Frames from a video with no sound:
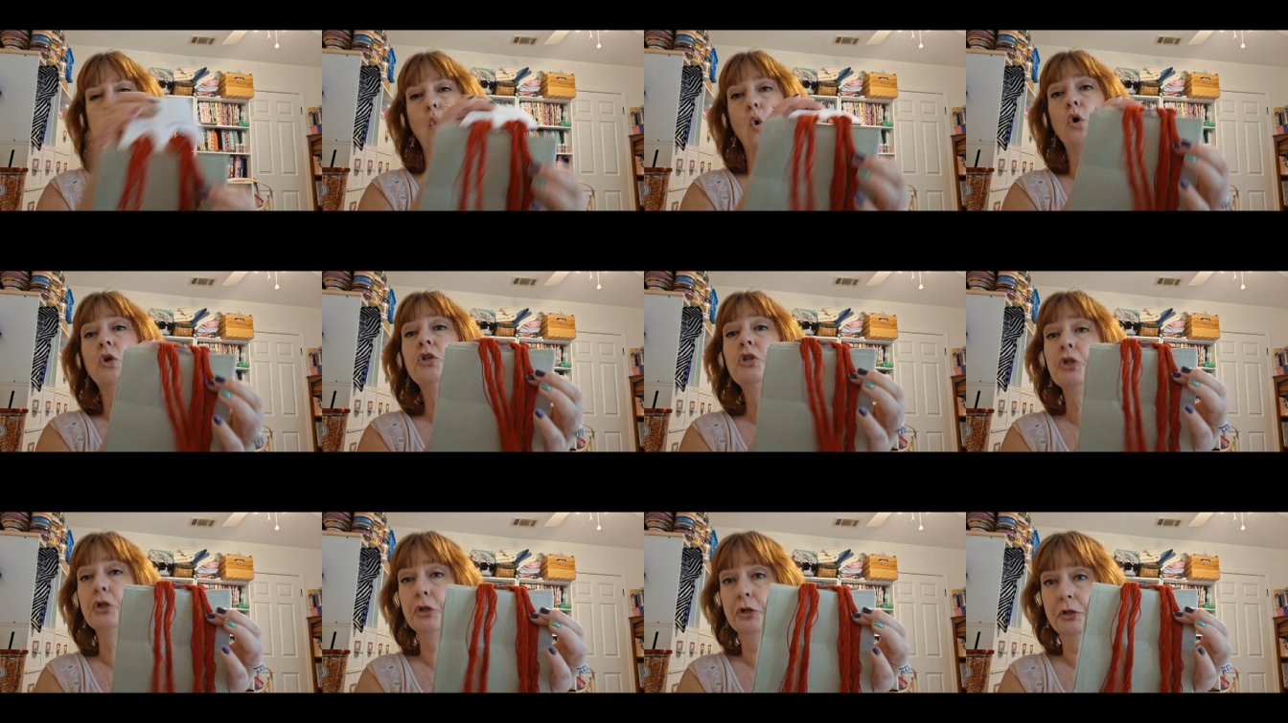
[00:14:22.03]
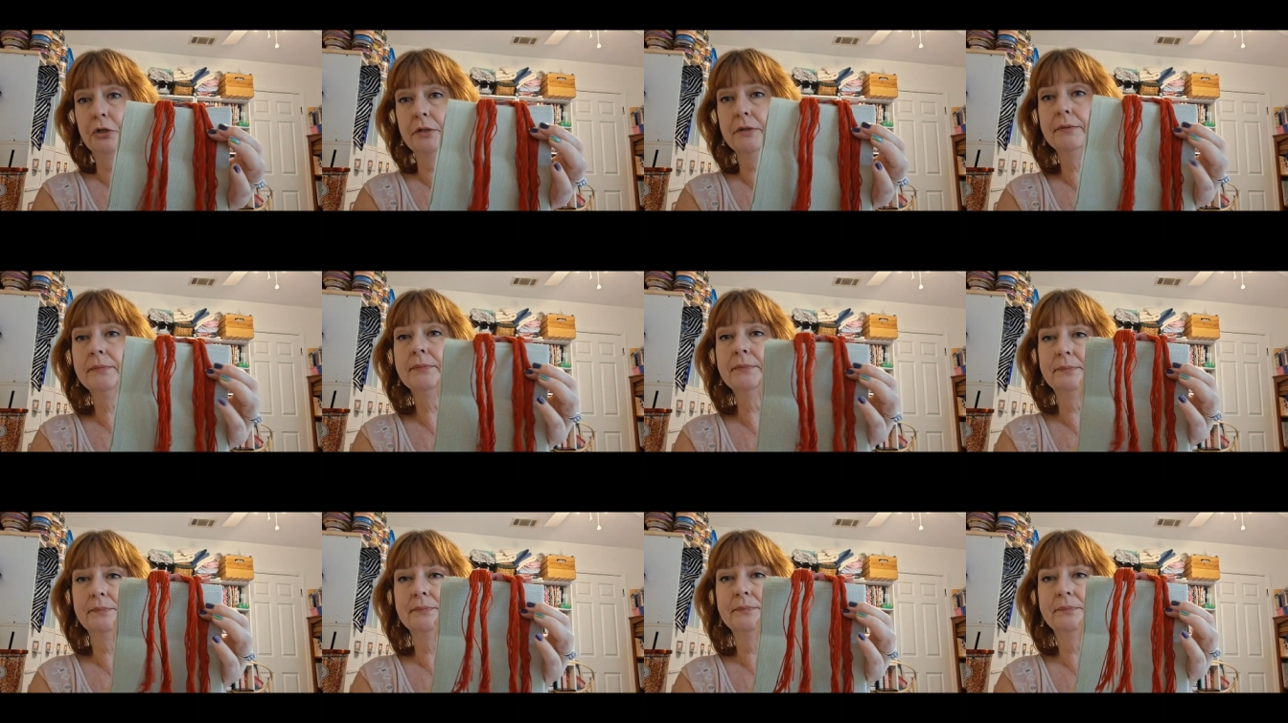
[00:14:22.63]
Orchard
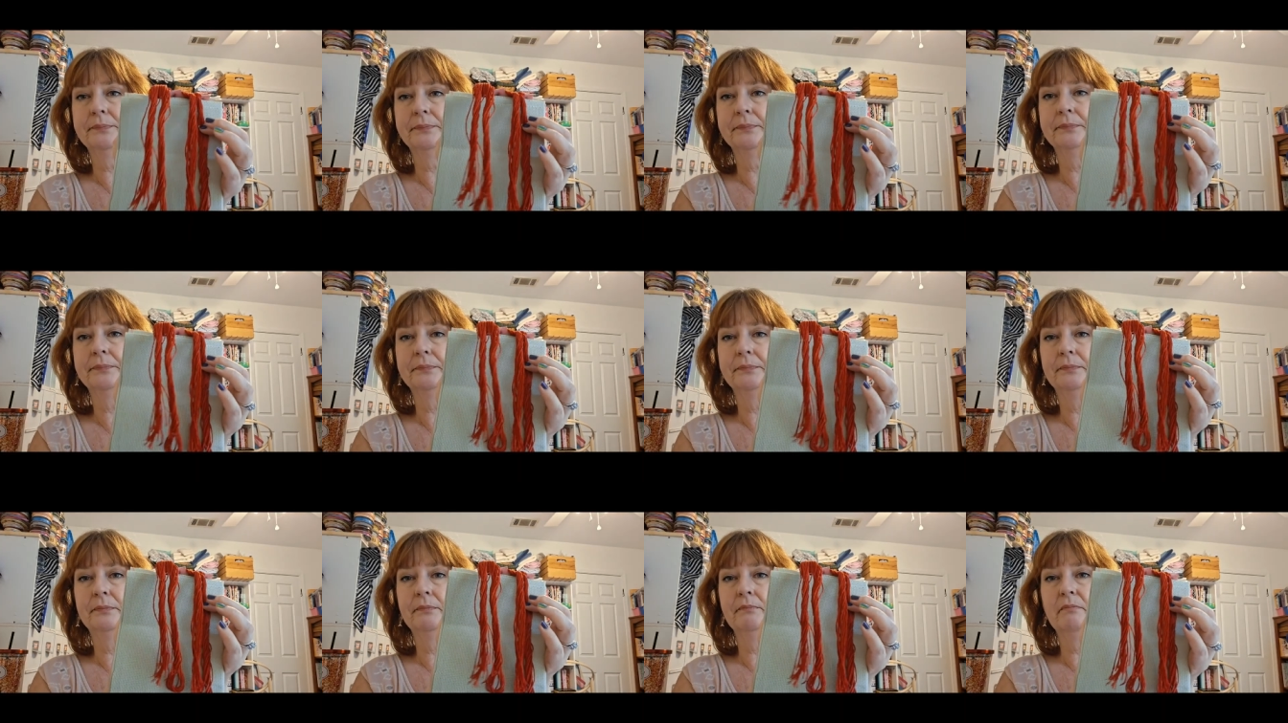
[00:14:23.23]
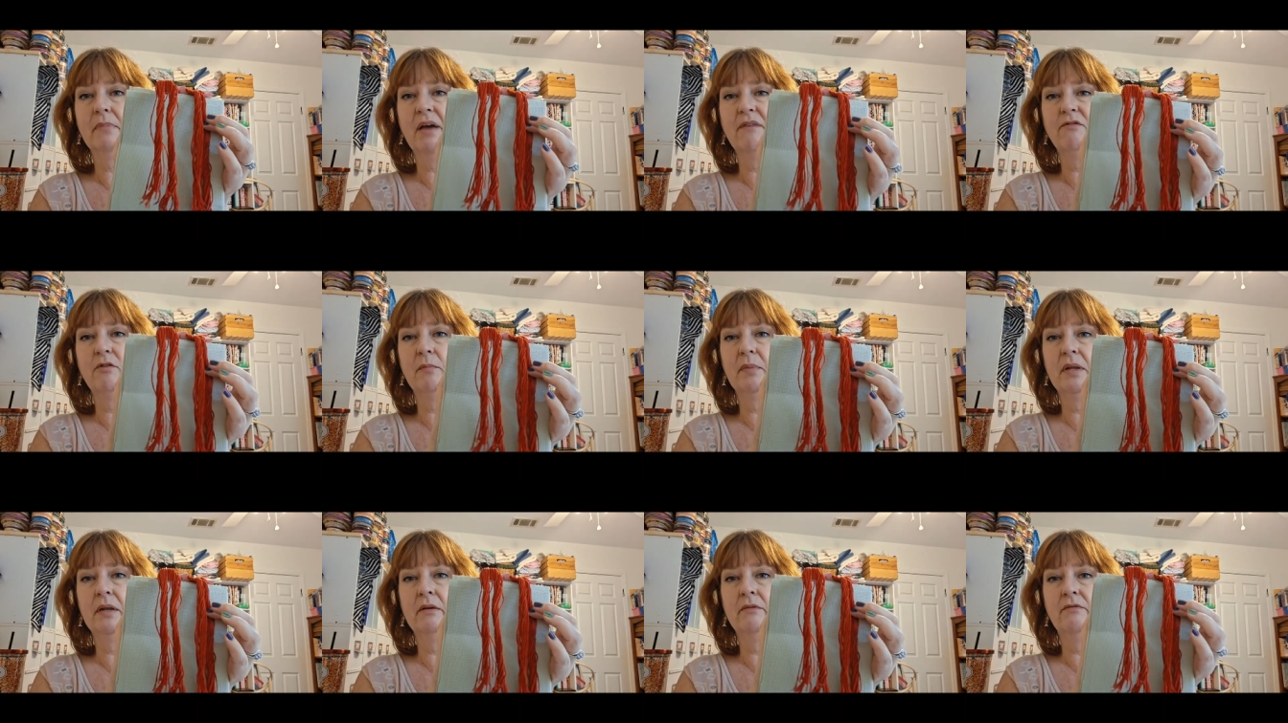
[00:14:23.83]
by
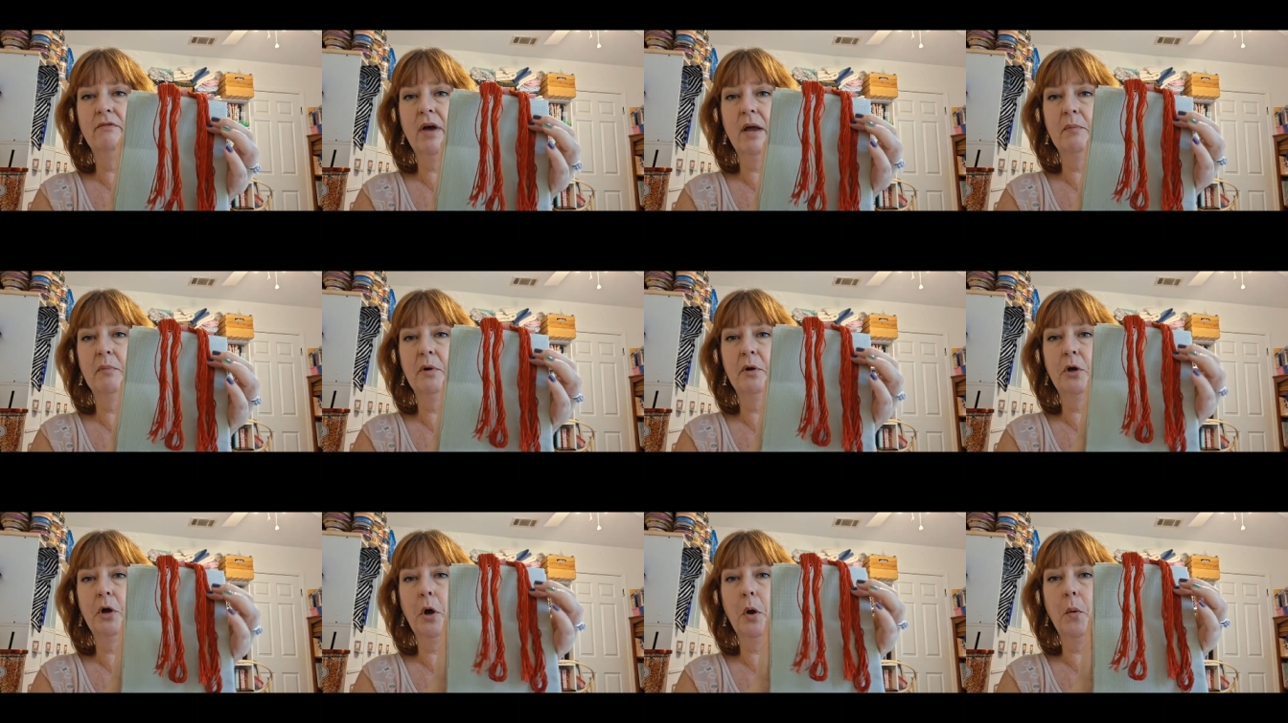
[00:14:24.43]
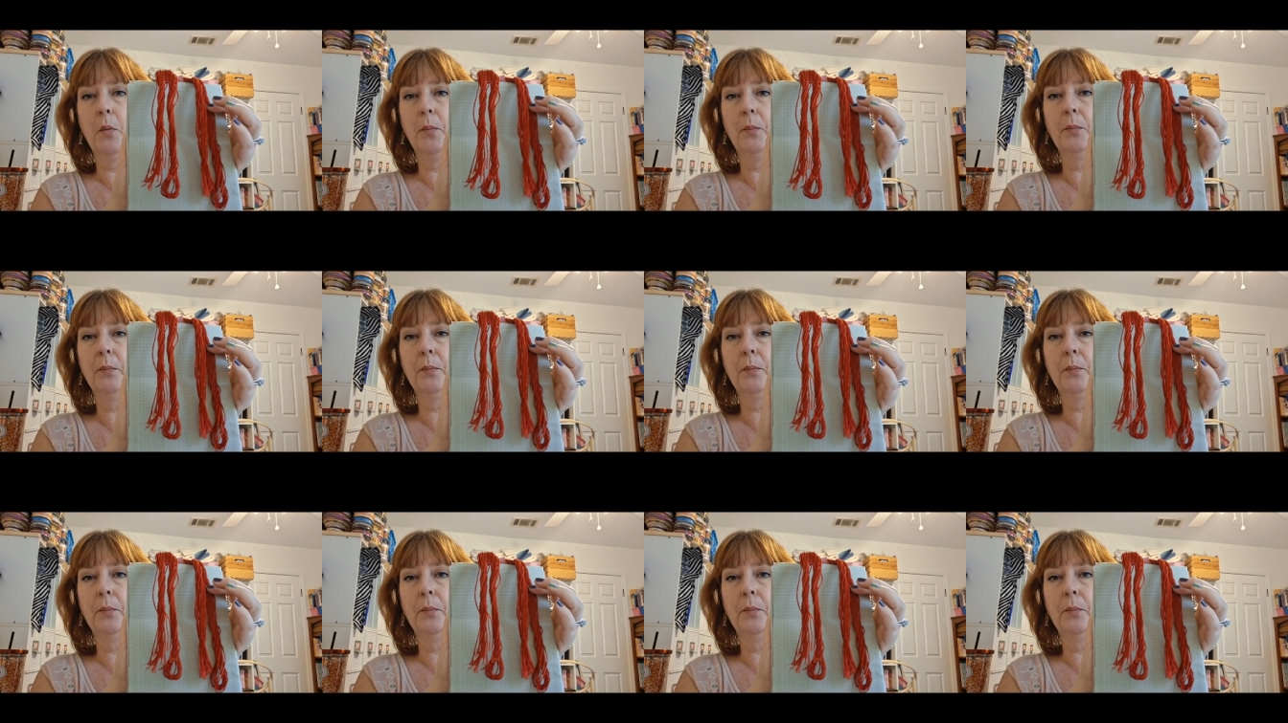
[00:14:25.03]
Forbidden Fiber Co.